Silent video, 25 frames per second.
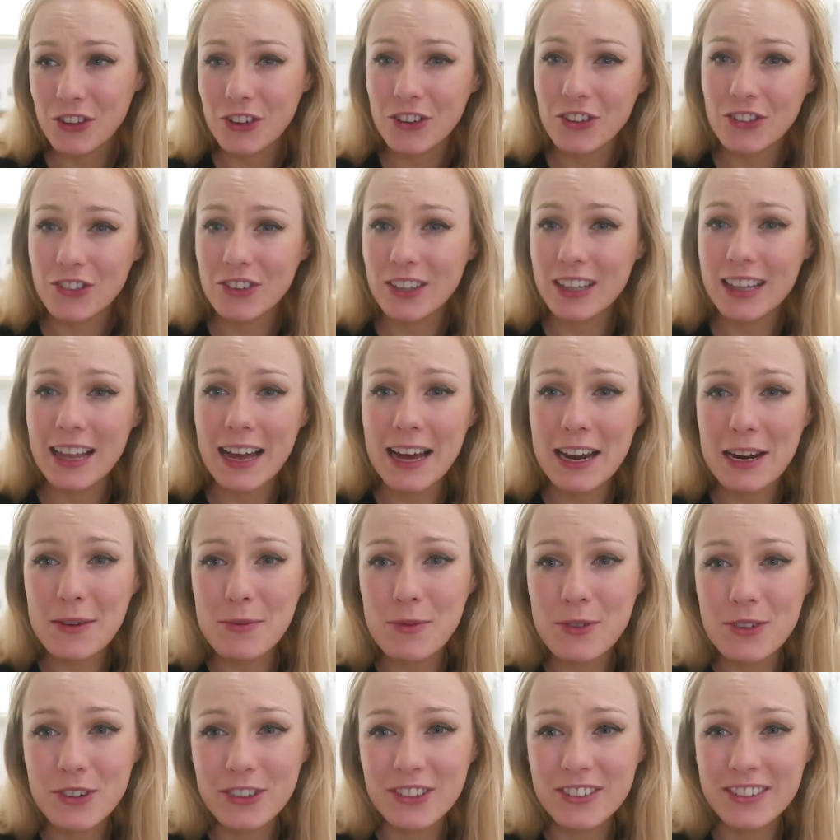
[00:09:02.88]
those little
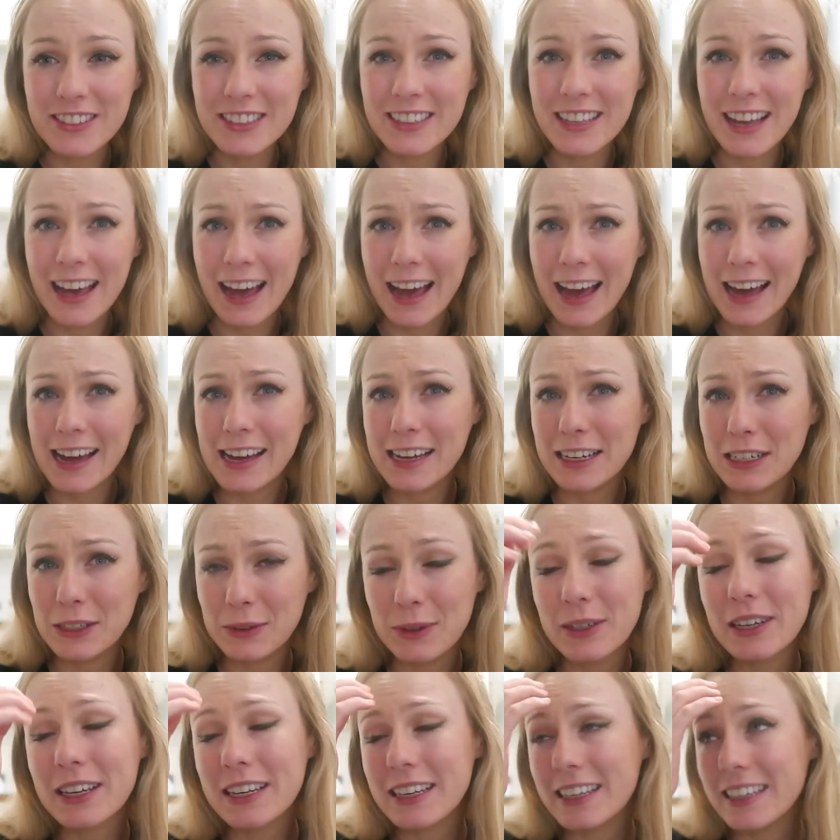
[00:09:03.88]
animals, and
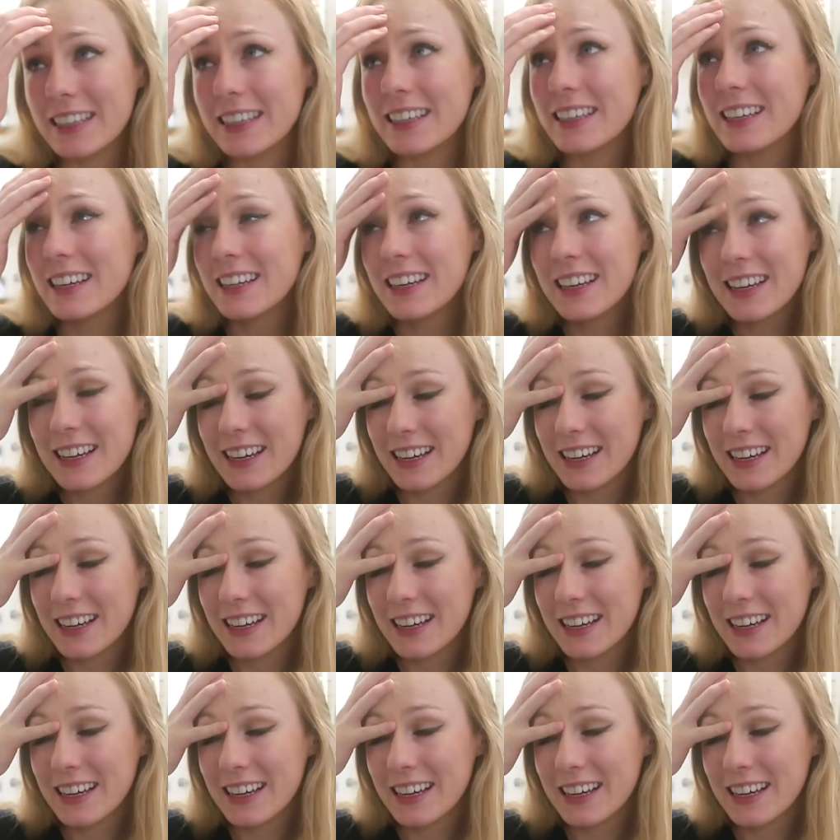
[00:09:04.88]
we're gonna,